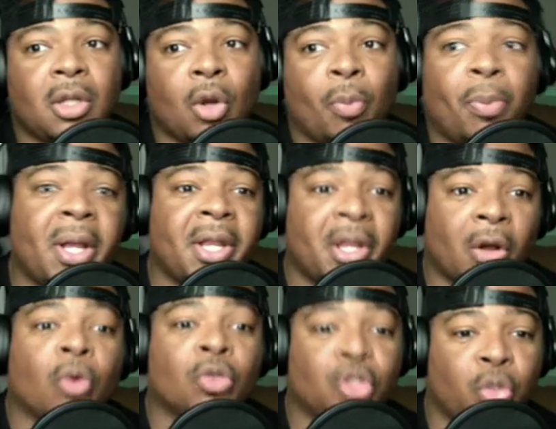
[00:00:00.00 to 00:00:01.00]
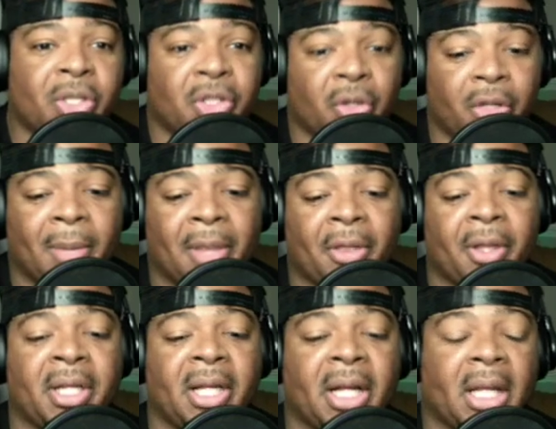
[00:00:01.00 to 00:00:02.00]
putting their own twist on them. I thought they
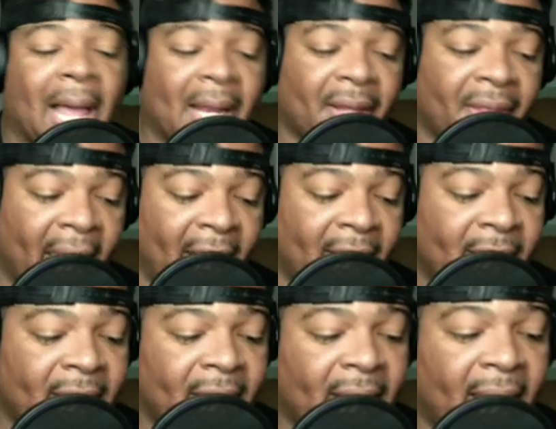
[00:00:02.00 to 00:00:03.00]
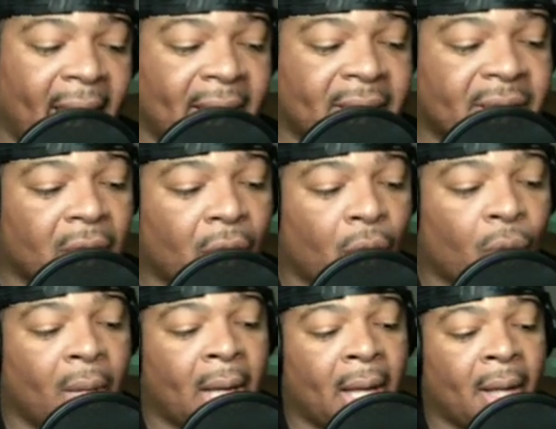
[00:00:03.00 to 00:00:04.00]
did a lot of that. And
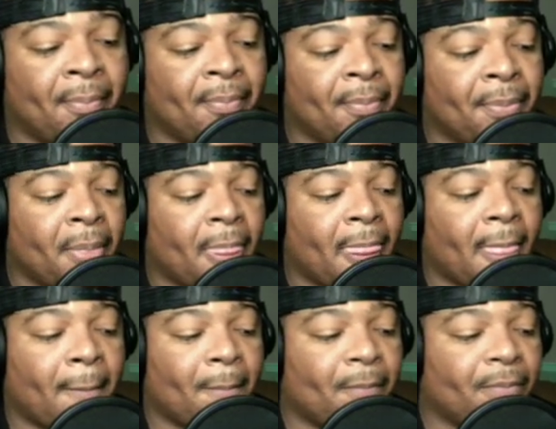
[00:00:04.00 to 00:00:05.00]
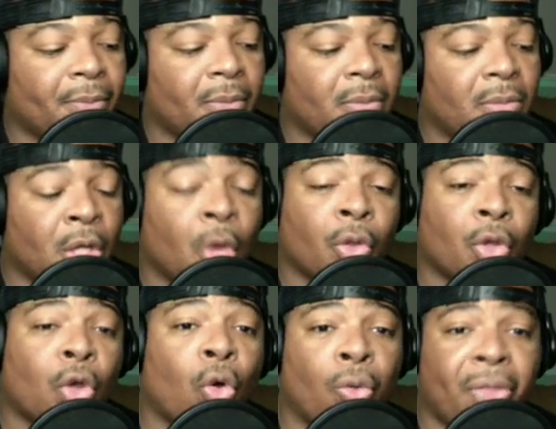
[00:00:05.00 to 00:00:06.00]
so, the
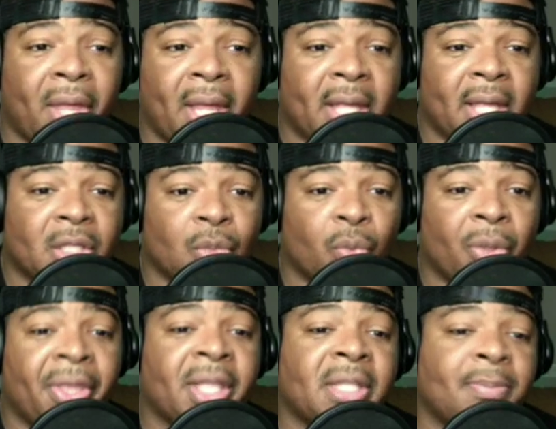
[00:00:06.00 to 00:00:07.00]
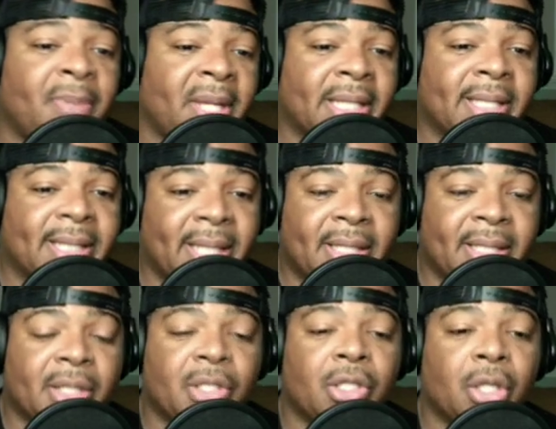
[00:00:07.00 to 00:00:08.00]
cool thing is, with this being
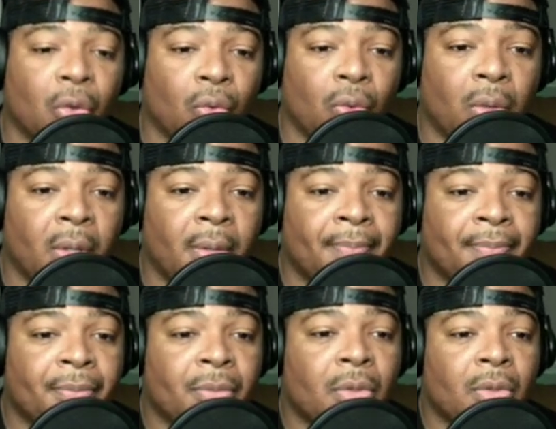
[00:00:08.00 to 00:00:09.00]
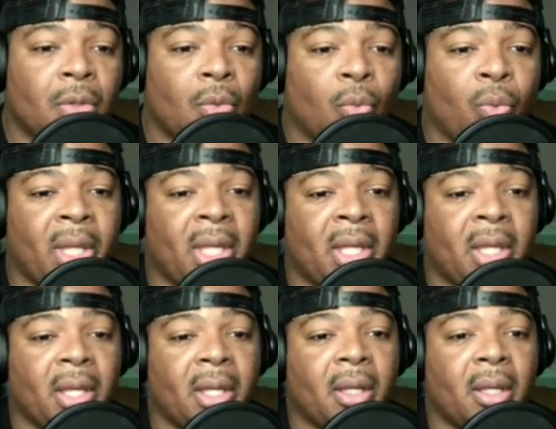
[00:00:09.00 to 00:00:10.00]
season 2,
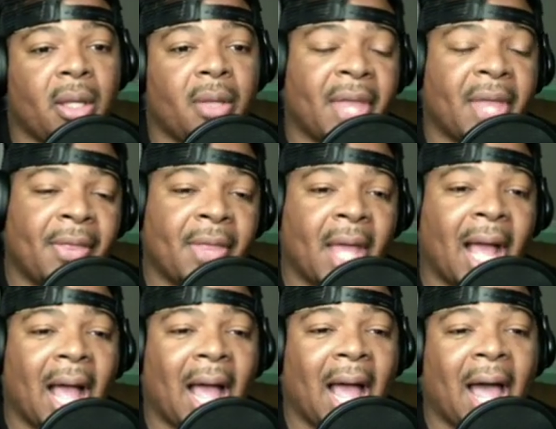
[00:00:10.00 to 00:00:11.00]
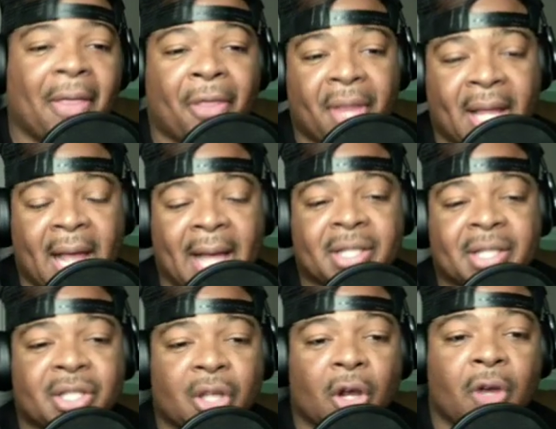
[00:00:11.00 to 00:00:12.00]
I thought they kind of
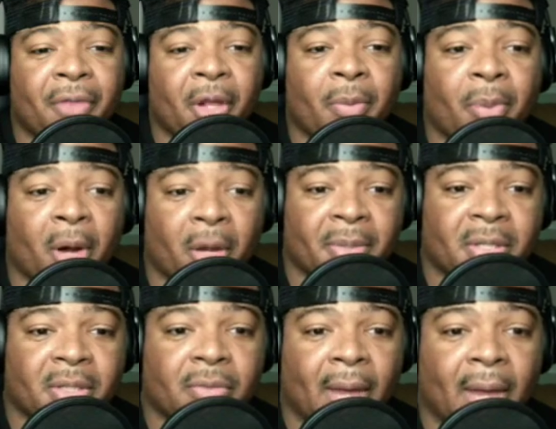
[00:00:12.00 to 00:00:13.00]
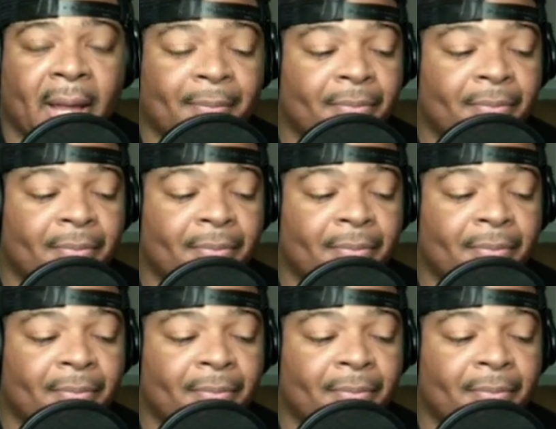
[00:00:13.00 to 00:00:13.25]
served their purpose, right?